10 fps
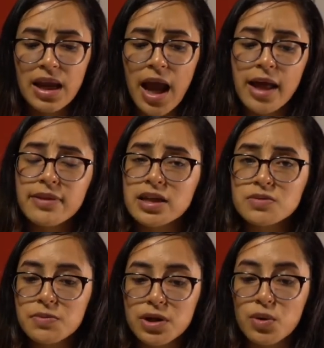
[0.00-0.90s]
and that's
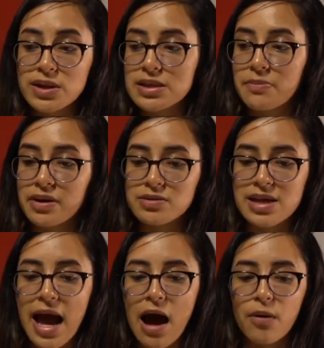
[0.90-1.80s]
what we're going to
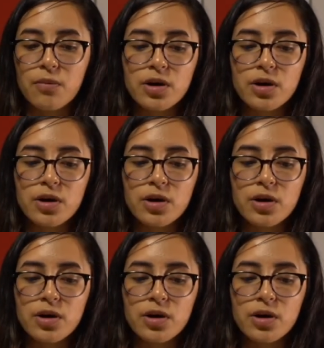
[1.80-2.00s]
build out.